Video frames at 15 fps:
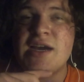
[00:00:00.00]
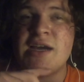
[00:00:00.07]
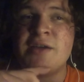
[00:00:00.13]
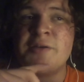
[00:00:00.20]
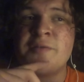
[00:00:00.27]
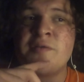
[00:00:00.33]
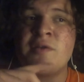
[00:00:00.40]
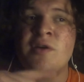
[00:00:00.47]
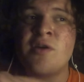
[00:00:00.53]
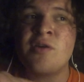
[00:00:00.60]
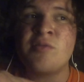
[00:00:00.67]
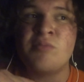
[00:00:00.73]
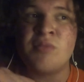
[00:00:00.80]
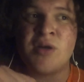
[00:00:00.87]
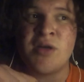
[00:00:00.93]
I
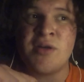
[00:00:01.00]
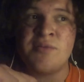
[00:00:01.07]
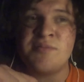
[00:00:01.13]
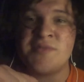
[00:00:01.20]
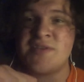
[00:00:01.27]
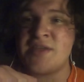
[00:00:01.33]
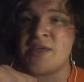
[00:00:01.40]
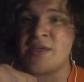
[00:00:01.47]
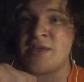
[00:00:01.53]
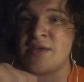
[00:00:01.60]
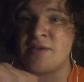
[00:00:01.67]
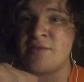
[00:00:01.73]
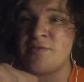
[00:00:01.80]
overheard Mom saying